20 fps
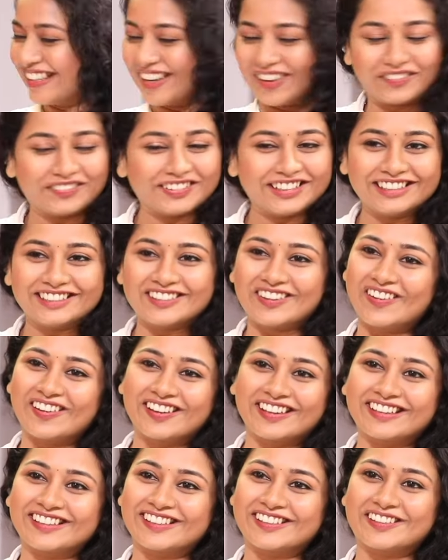Lovely
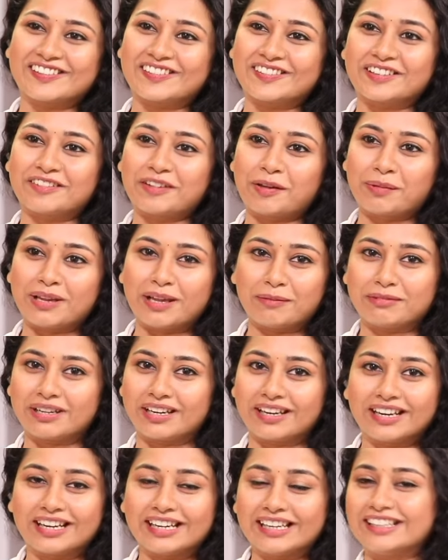talking to you. I'm
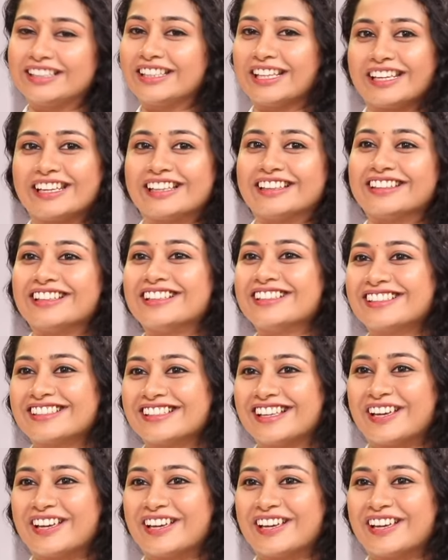really telling this.